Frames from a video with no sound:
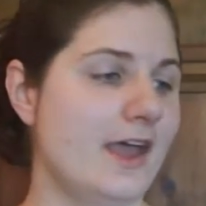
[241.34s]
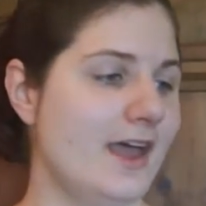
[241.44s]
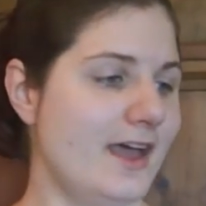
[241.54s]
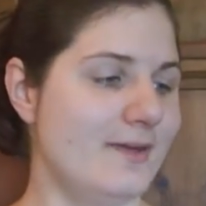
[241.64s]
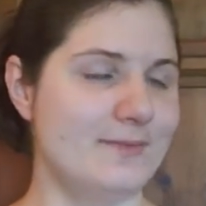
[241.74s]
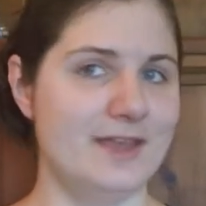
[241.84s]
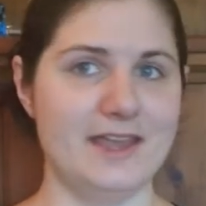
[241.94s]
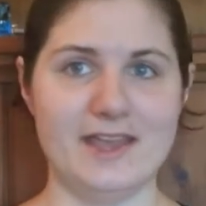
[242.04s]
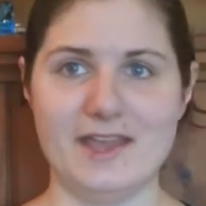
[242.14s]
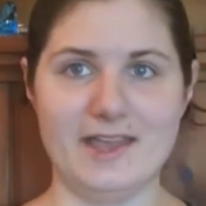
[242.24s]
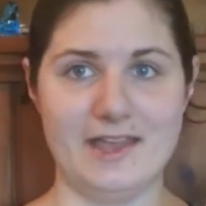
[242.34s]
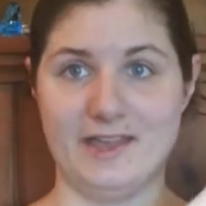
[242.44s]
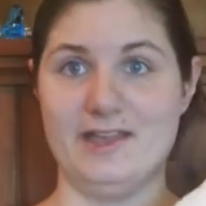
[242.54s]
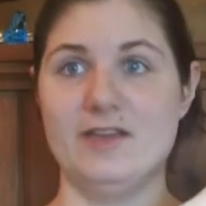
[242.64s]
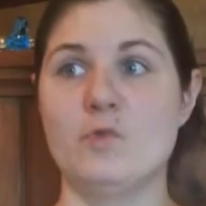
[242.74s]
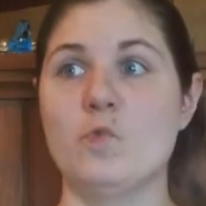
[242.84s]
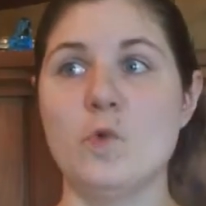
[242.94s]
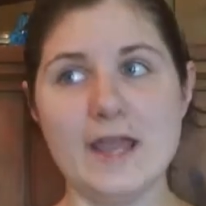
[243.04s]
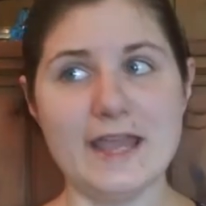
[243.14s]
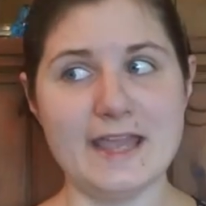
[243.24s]
Um,
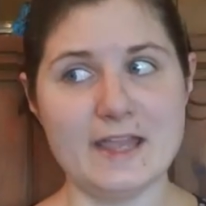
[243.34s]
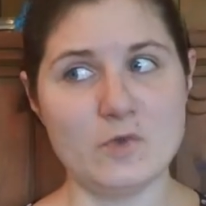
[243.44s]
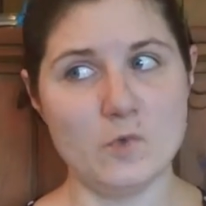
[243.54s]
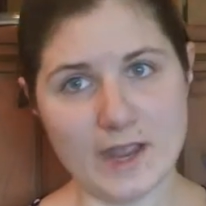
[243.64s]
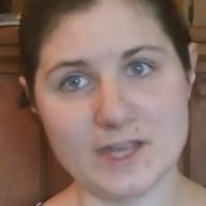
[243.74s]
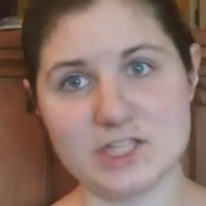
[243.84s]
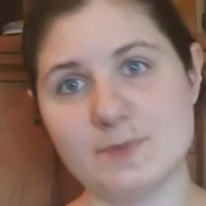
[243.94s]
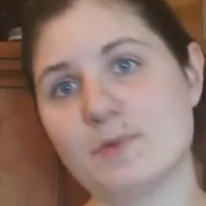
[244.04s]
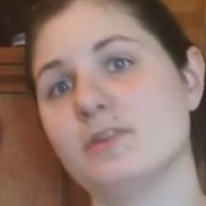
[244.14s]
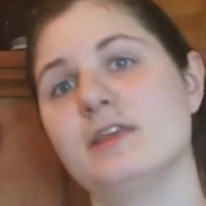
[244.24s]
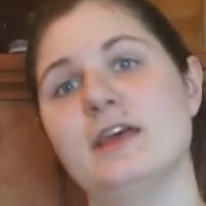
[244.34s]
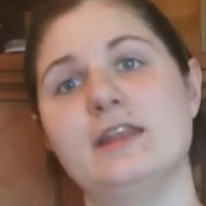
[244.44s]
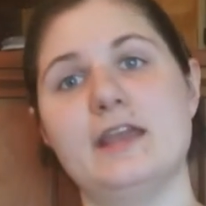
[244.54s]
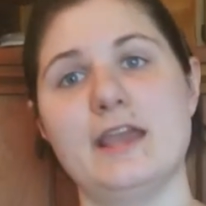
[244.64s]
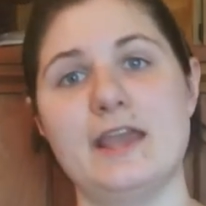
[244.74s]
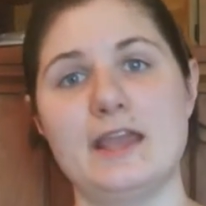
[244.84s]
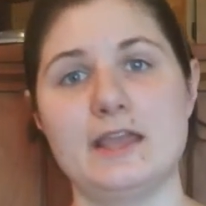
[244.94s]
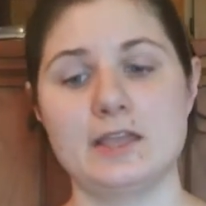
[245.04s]
way, way cheaper than a,